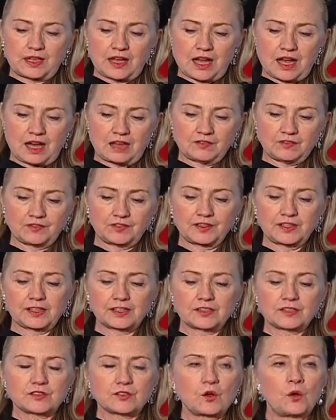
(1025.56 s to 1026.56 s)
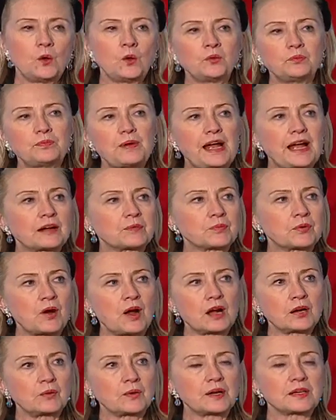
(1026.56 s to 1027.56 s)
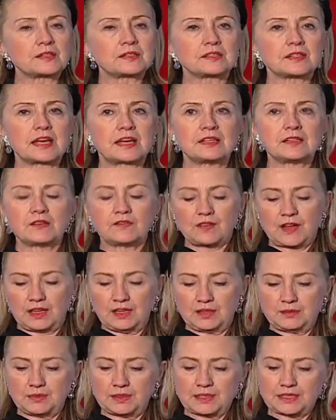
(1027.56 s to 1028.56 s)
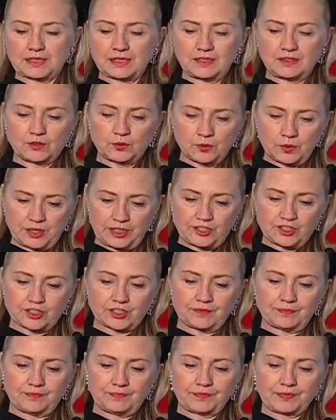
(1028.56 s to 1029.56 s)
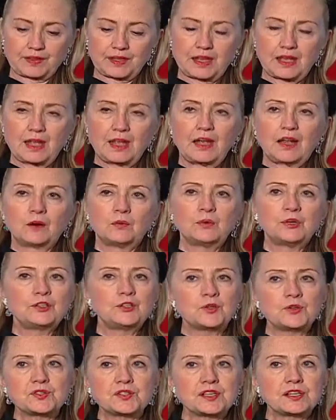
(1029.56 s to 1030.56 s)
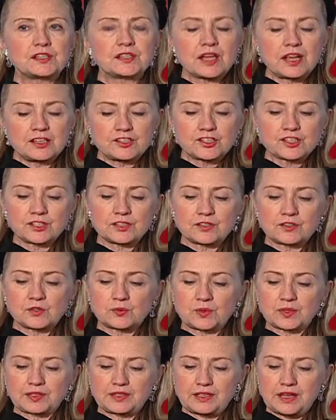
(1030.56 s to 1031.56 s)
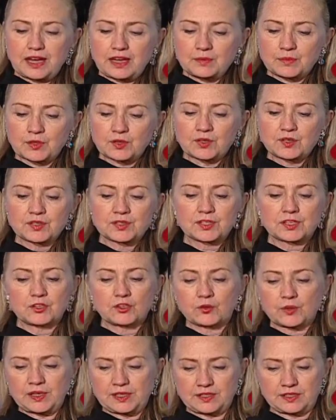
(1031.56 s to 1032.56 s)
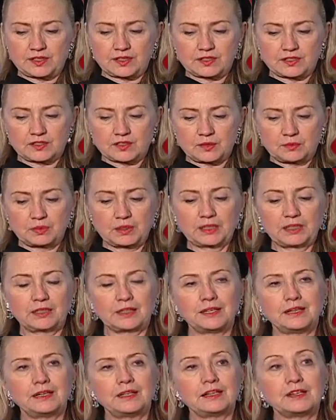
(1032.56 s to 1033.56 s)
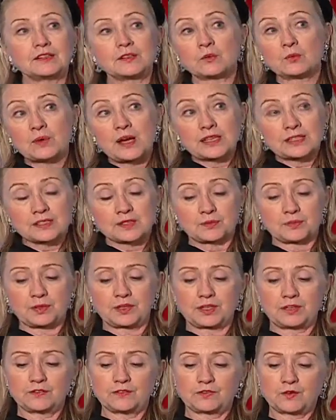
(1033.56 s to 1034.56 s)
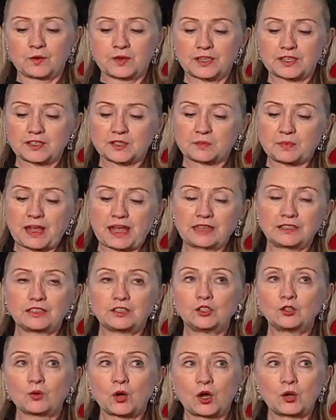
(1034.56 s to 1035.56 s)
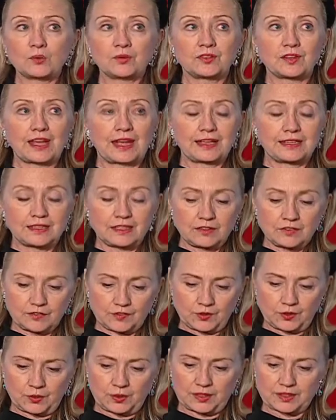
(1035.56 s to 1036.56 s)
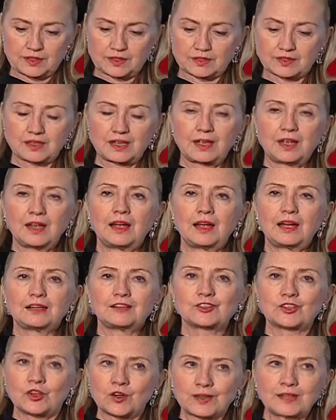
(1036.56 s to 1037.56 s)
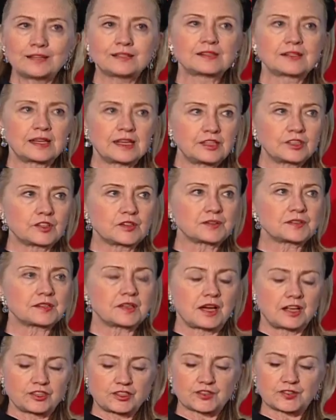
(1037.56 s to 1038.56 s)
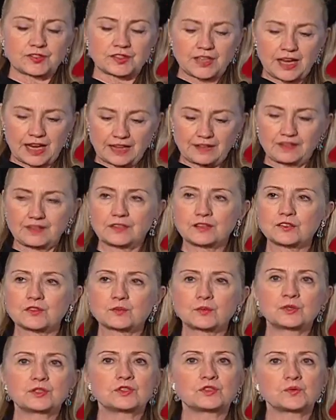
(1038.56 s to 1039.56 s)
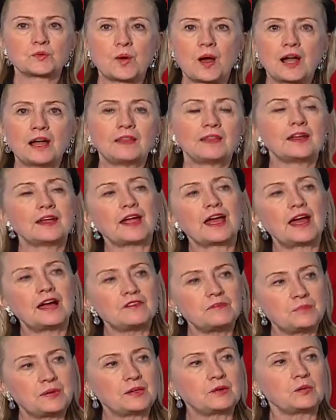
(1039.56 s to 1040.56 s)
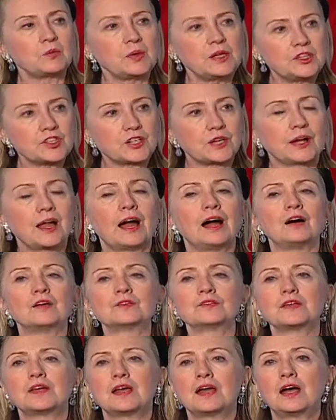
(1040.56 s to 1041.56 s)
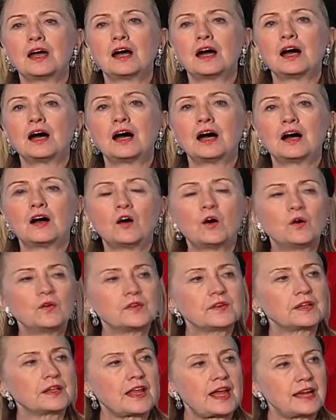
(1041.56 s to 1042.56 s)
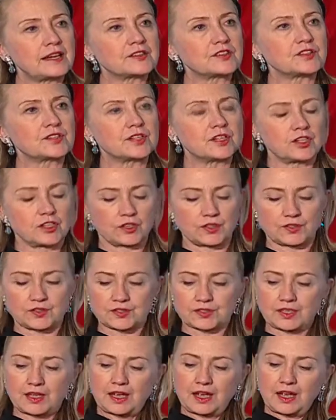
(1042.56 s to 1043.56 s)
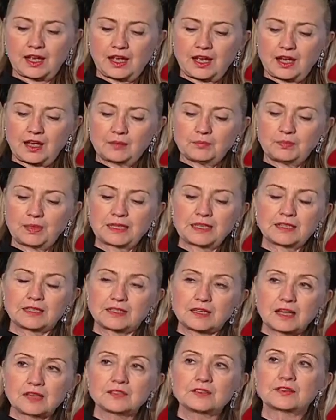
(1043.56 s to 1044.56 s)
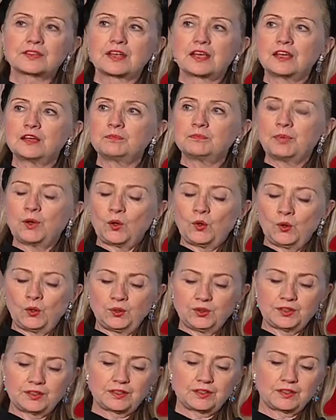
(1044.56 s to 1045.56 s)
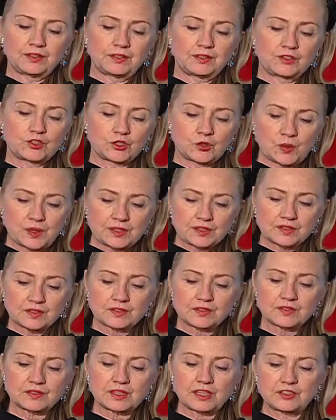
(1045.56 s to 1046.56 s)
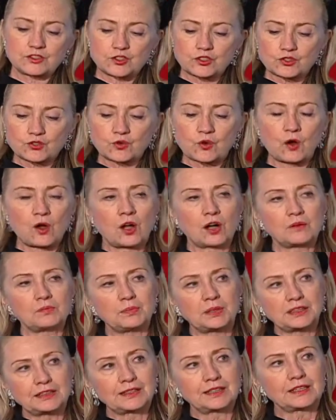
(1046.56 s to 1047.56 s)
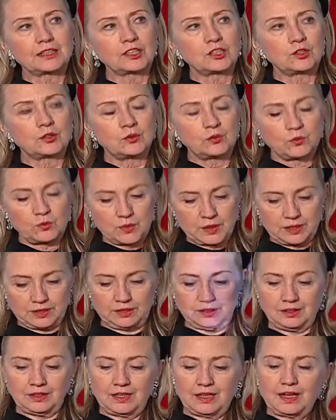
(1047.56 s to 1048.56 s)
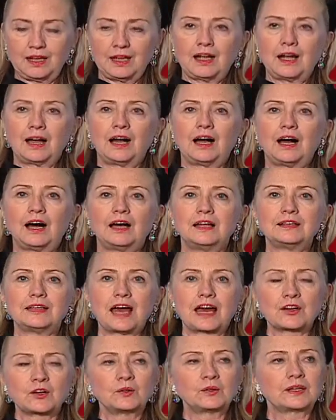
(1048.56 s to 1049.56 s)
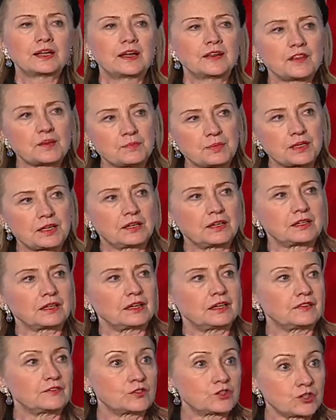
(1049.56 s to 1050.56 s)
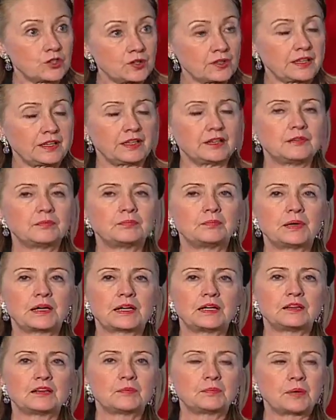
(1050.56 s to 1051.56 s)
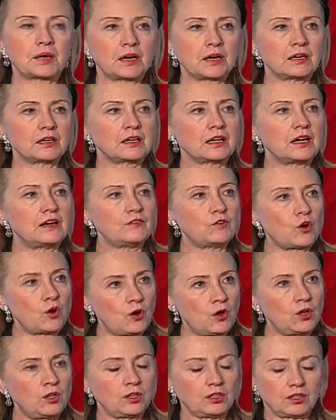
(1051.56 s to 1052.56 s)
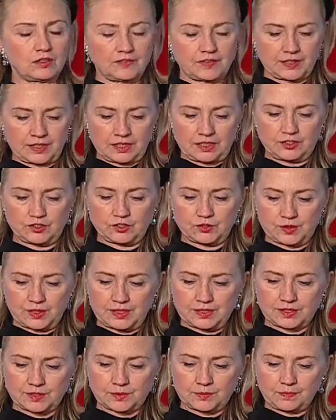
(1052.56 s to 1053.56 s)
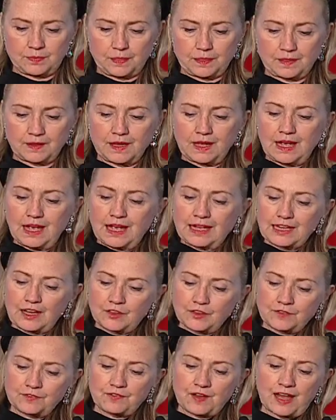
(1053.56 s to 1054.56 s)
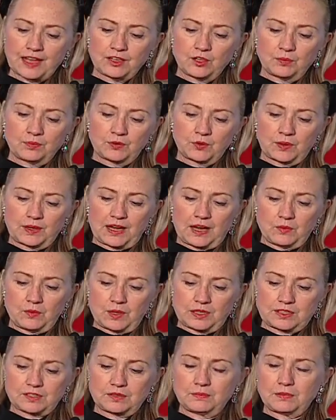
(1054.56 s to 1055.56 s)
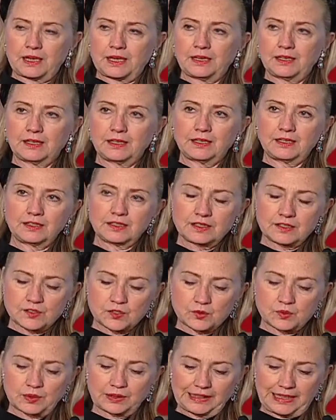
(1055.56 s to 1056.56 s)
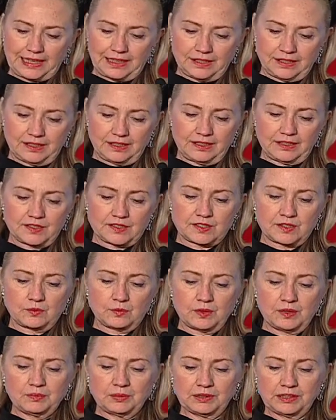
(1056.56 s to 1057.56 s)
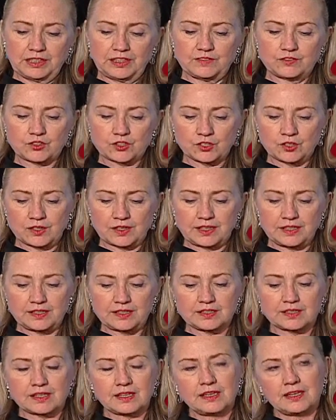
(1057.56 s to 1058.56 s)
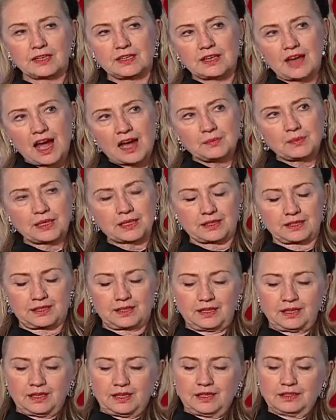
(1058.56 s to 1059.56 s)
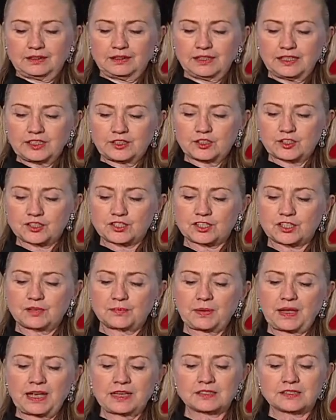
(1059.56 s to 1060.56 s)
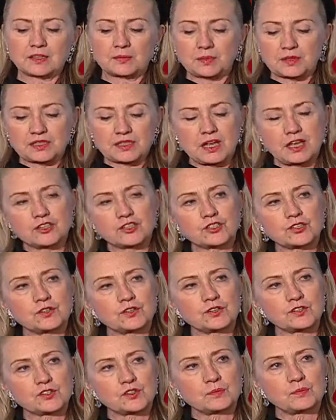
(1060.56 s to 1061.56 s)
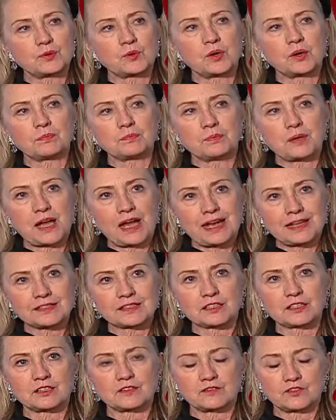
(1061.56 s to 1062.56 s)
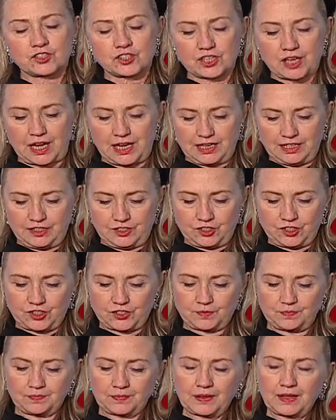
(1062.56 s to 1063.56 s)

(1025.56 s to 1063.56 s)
conflicts hold back progress and development in the region. Reducing tensions with neighbors, increasing stability, is a recipe for expanded growth and influence. Turkey's leaders understand this, which is why they have been reaching out over the last years. But it does take bold choices and strong political will, not only on the part of Turkey, but on the part of all of the countries. Now, the final point I want to make, and it is related, is that we believe Turkey's economic leadership has the potential to support positive change